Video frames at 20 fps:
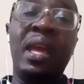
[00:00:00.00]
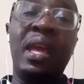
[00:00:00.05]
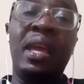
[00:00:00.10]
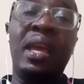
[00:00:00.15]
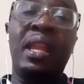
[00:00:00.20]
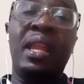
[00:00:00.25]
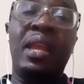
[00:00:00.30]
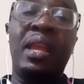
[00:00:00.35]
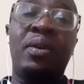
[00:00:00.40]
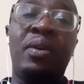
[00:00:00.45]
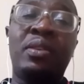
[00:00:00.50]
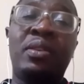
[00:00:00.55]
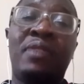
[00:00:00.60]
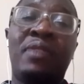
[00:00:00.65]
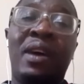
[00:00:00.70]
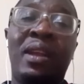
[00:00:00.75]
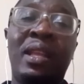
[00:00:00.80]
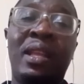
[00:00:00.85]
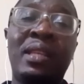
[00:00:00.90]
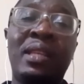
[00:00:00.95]
There was
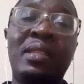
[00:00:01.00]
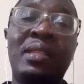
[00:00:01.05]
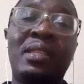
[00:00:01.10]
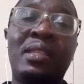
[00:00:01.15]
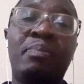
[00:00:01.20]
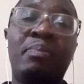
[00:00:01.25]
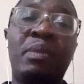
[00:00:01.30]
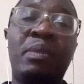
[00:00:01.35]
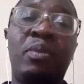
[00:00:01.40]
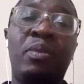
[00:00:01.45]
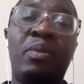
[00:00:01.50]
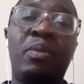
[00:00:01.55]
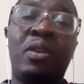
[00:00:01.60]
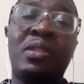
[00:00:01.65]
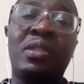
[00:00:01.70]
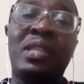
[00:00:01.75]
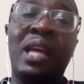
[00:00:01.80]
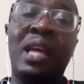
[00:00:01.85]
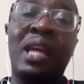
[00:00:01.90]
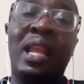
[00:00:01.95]
violence. People
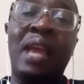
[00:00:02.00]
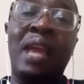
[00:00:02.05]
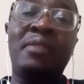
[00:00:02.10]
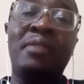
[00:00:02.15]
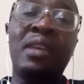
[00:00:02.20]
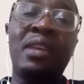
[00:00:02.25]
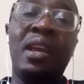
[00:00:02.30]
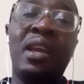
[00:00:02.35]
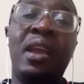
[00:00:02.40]
lost their lives.